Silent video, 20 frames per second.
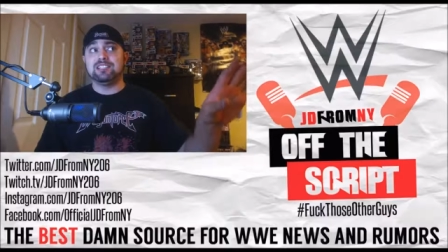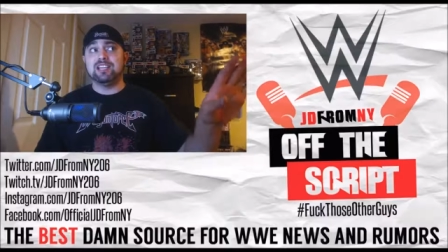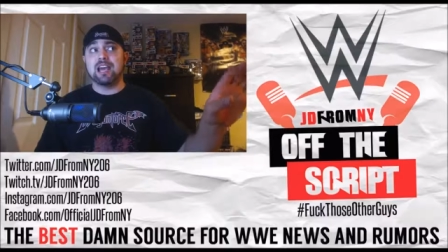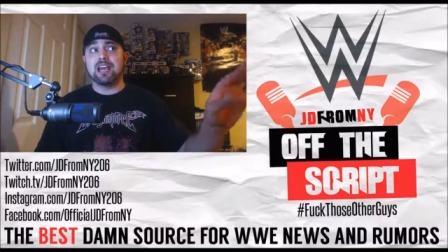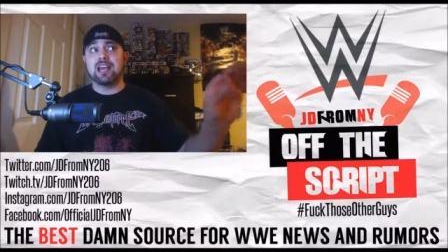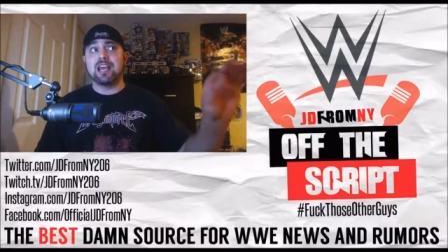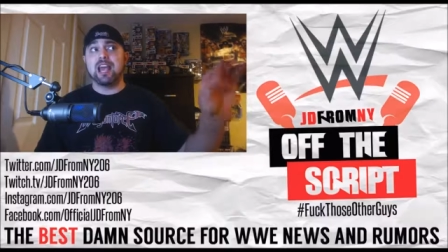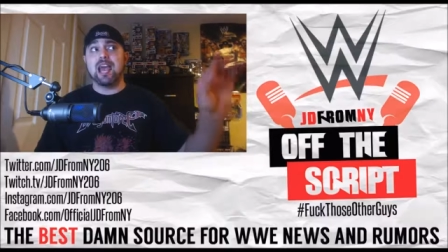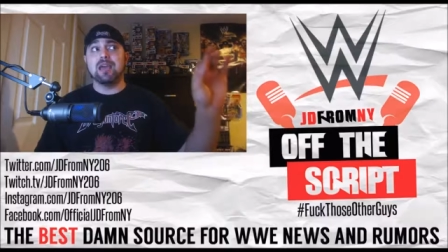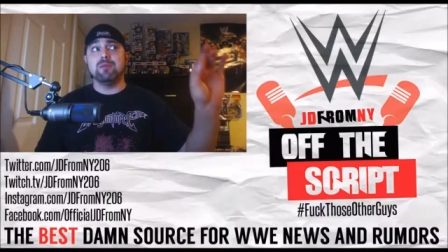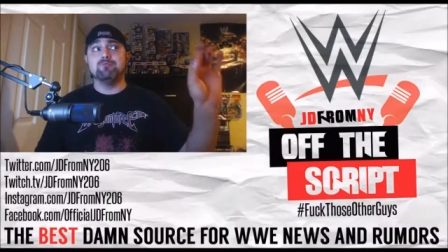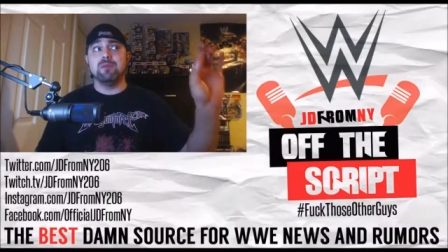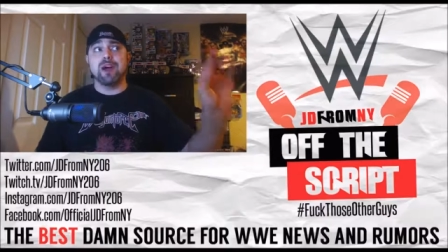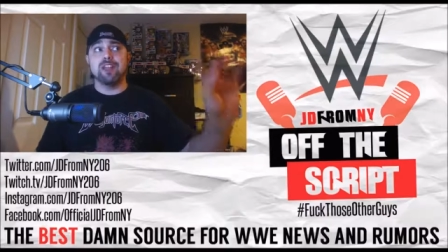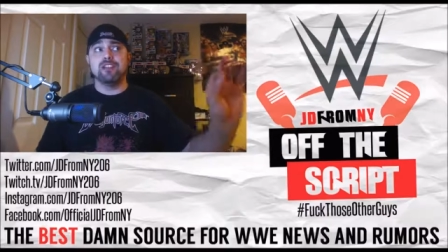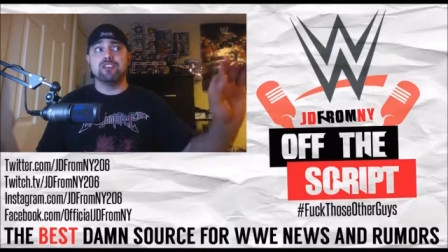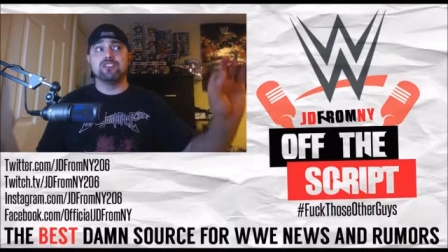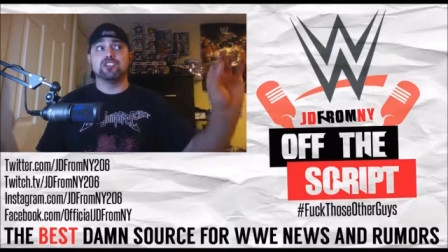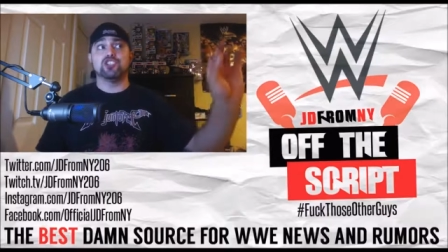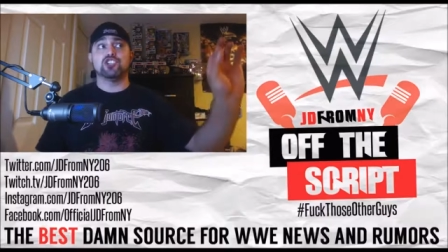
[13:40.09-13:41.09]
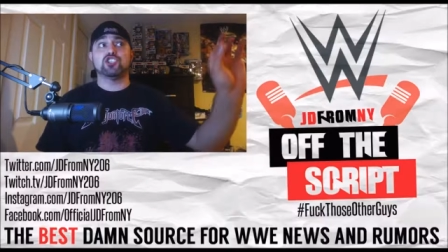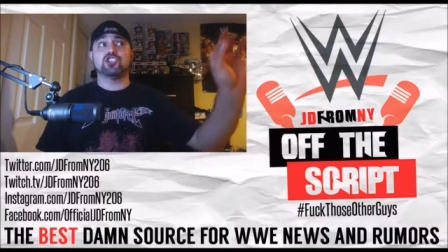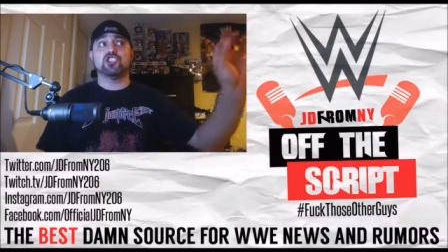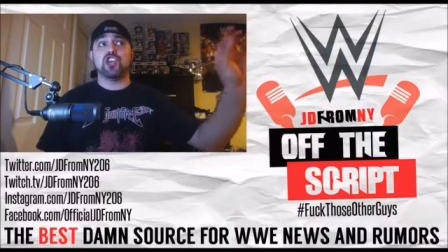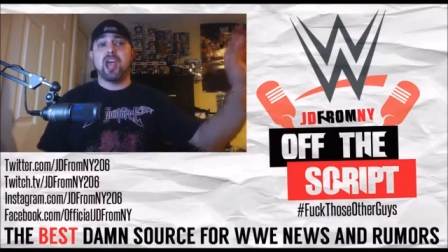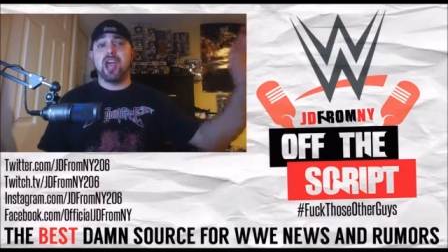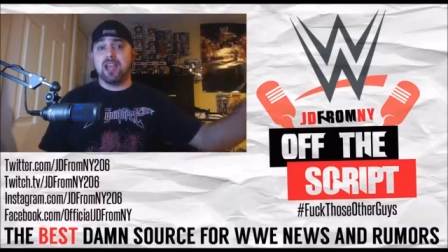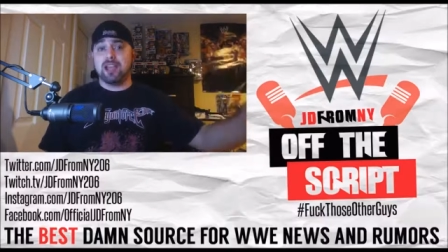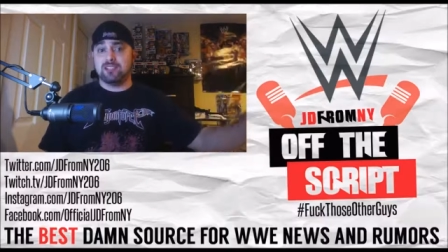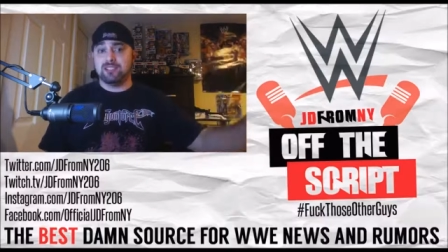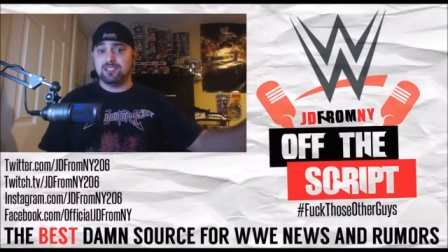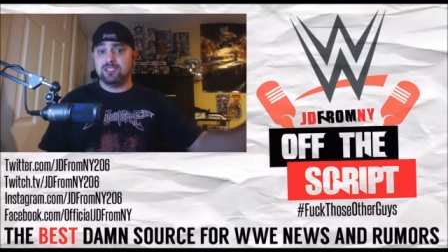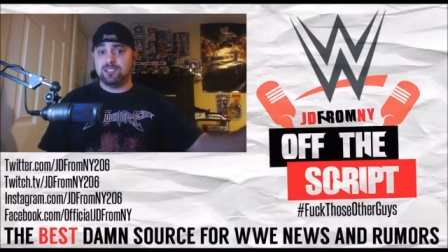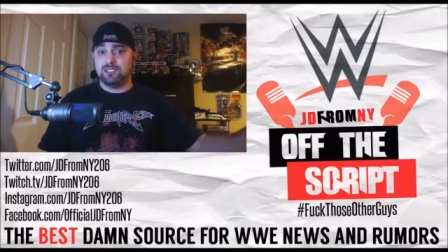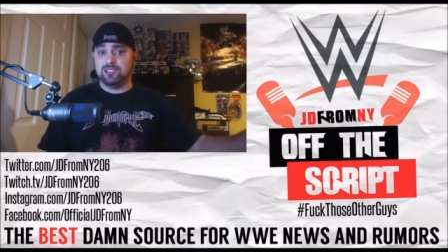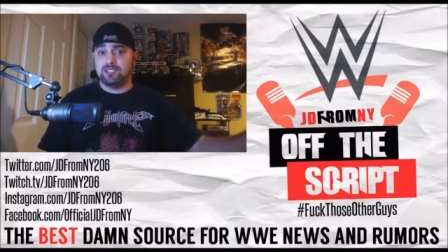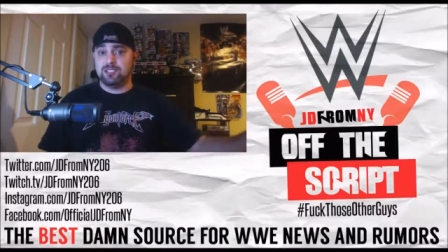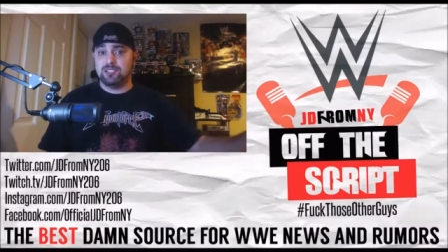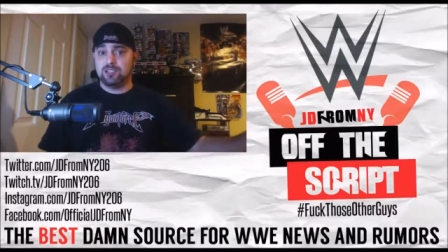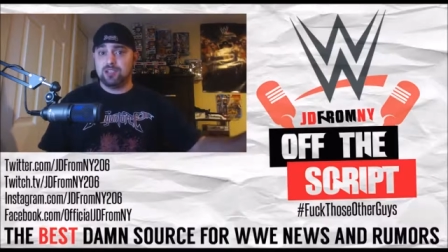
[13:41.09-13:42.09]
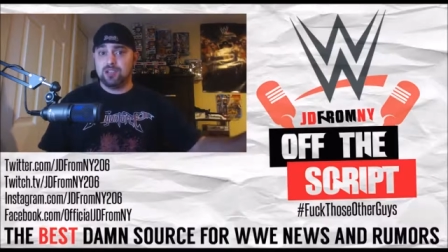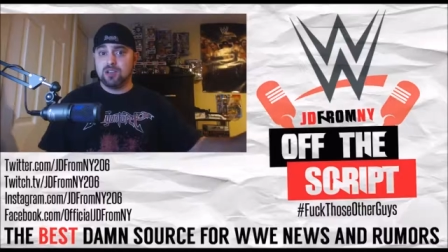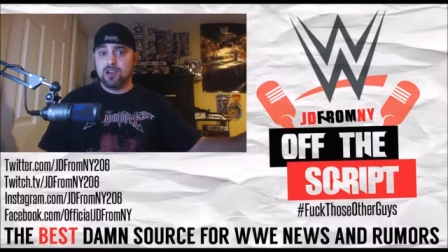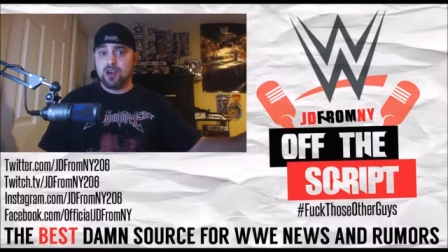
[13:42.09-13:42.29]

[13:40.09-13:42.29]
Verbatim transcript: getting a better chance